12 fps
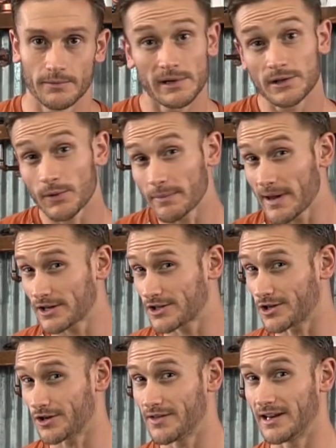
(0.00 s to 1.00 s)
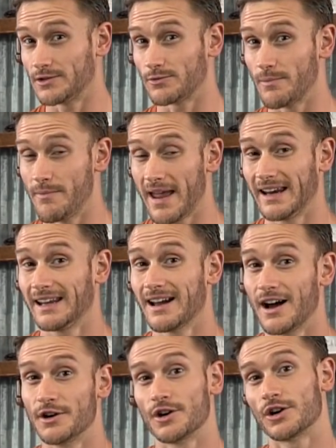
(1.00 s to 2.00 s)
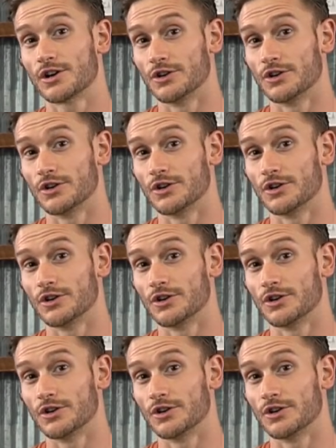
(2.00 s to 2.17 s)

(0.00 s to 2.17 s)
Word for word: We just want to make sure that it's remaining under